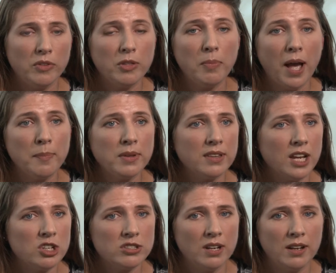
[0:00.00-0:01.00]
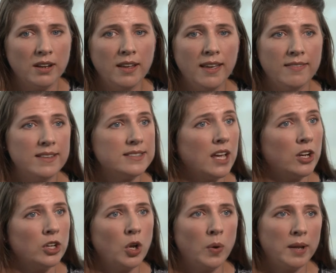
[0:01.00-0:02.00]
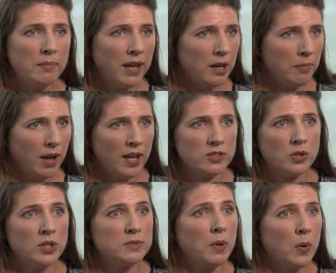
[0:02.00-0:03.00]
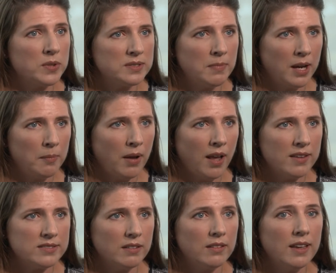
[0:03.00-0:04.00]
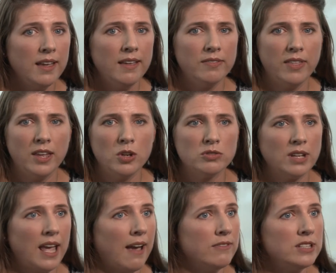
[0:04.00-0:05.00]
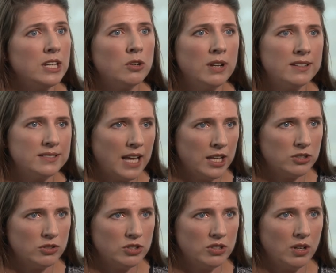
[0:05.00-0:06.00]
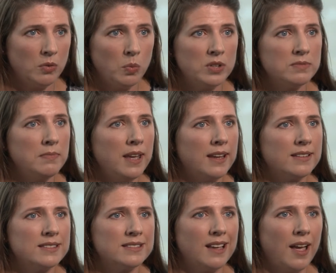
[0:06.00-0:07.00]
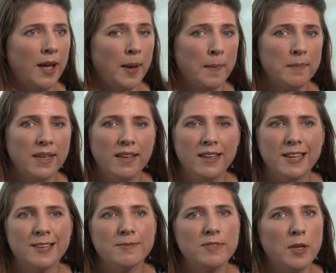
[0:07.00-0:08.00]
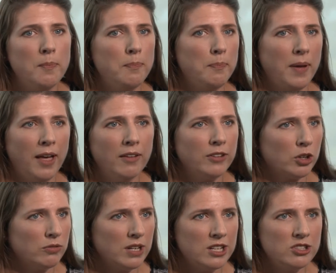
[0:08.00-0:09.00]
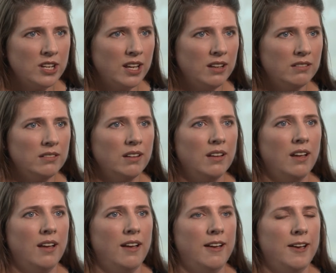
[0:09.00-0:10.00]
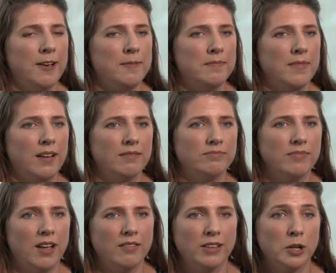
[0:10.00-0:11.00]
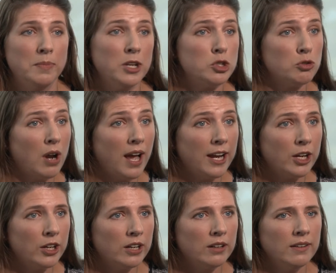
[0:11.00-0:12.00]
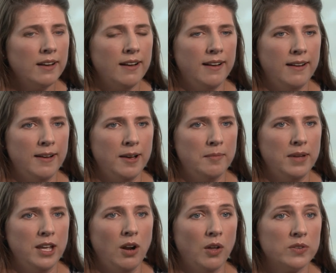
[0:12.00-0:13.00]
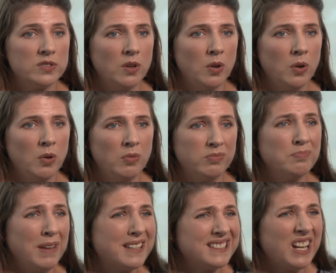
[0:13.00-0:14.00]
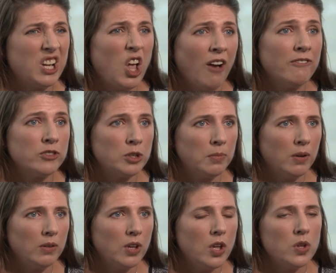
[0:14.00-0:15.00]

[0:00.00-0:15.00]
With the population that's undergoing menopause or is postmenopausal, they usually have decreased estrogen, which makes um, the pelvic region um, a, a, little bit drier. Um, it also makes it uncomfortable.